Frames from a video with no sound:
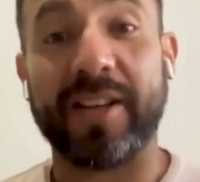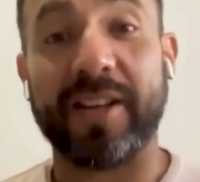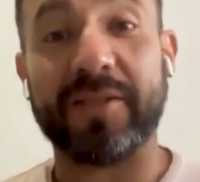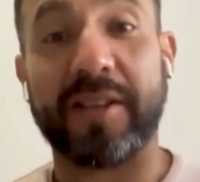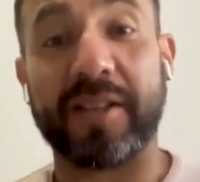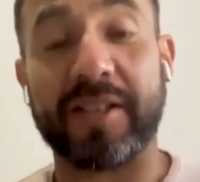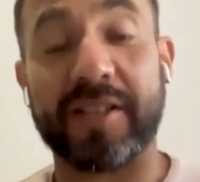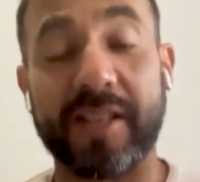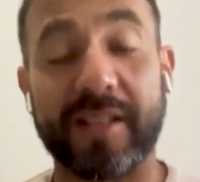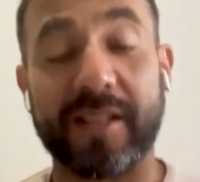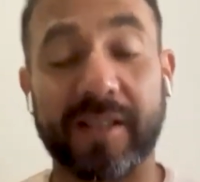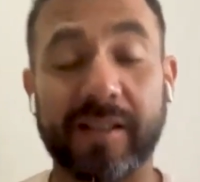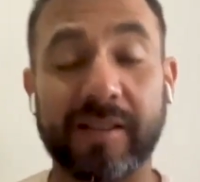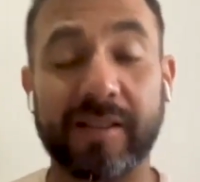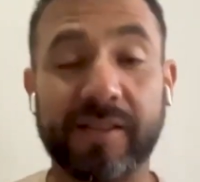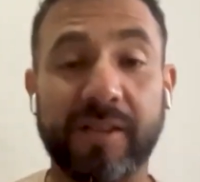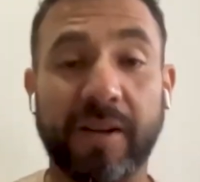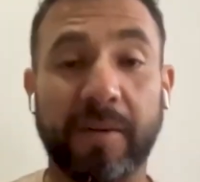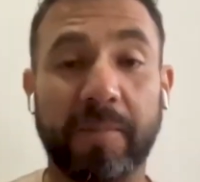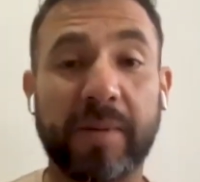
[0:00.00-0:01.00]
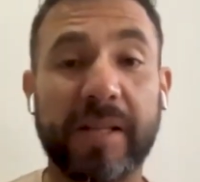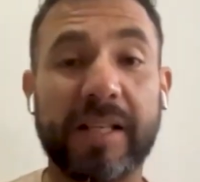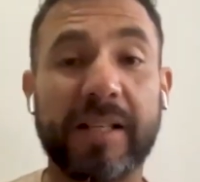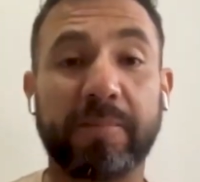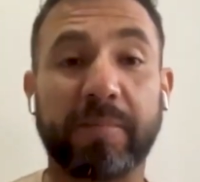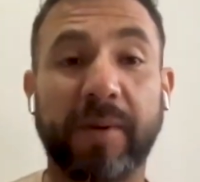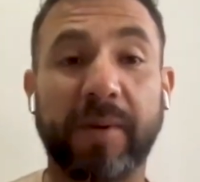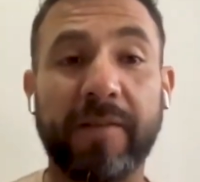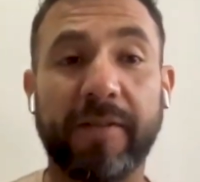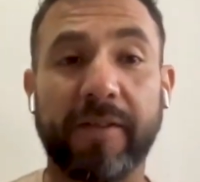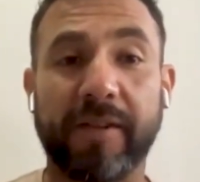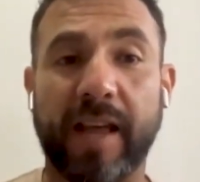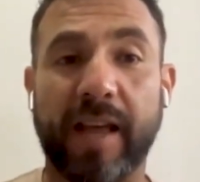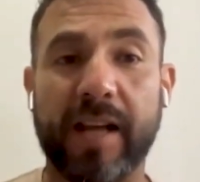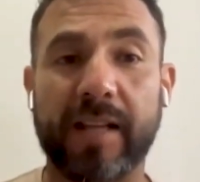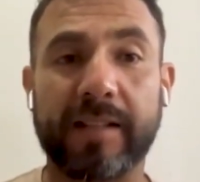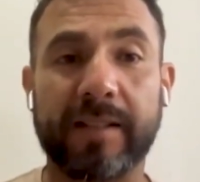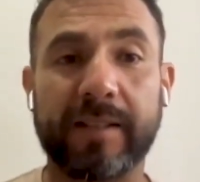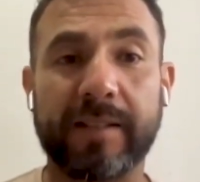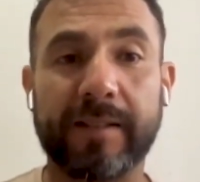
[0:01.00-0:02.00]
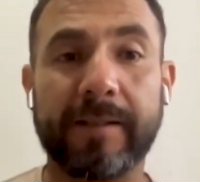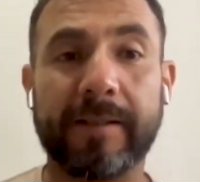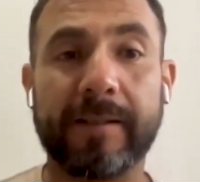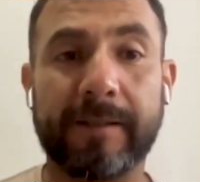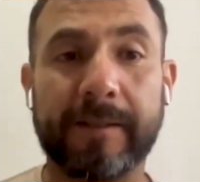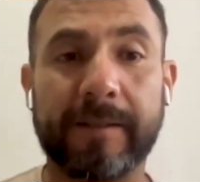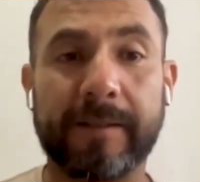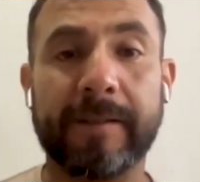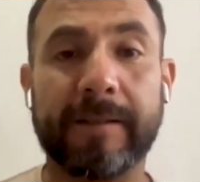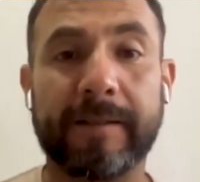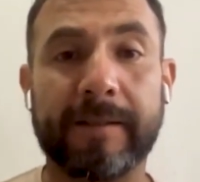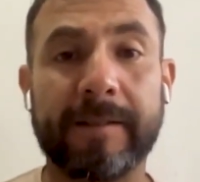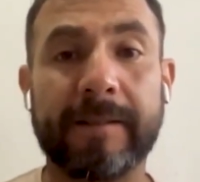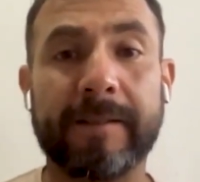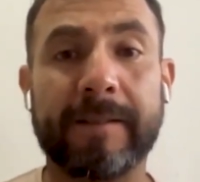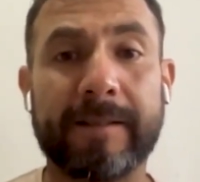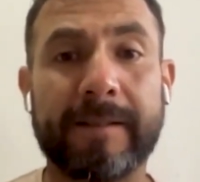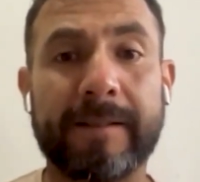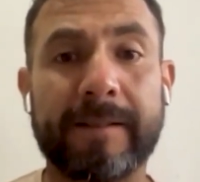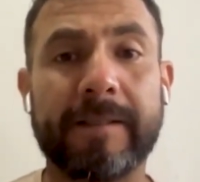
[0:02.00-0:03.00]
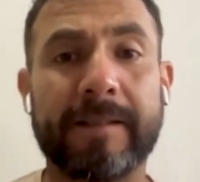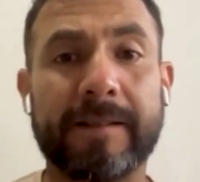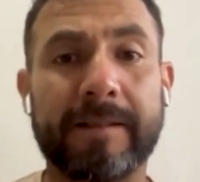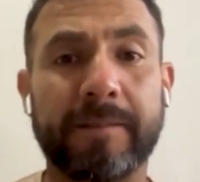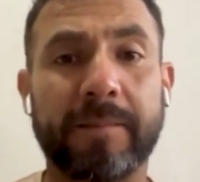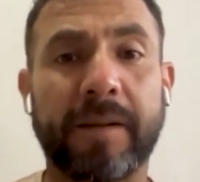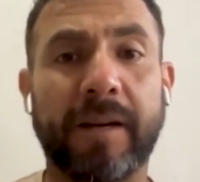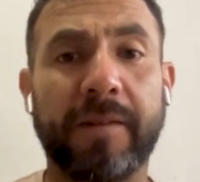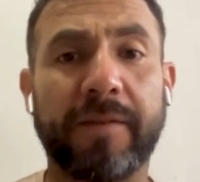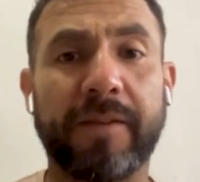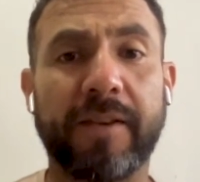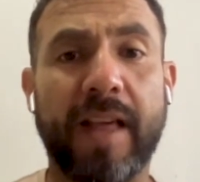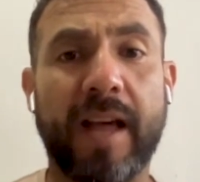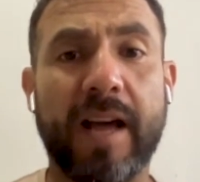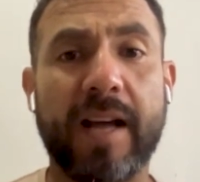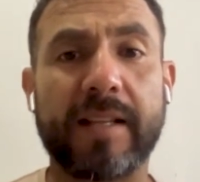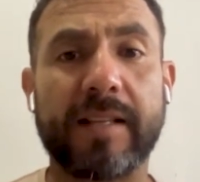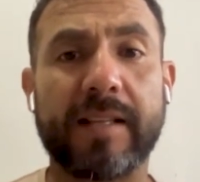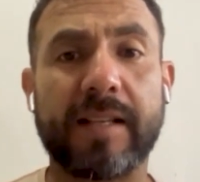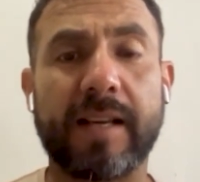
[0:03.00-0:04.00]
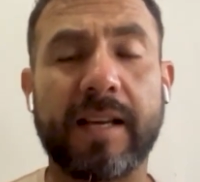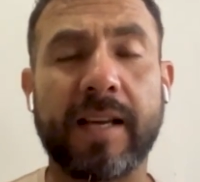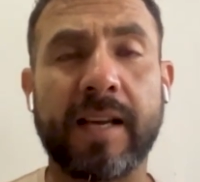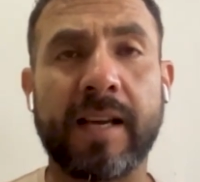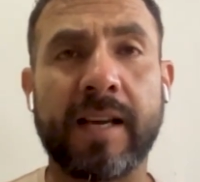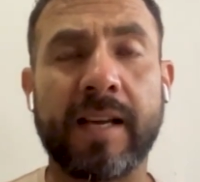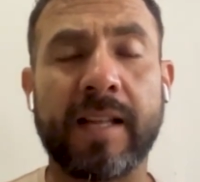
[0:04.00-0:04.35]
country in general. So please pray for that. Pray for that.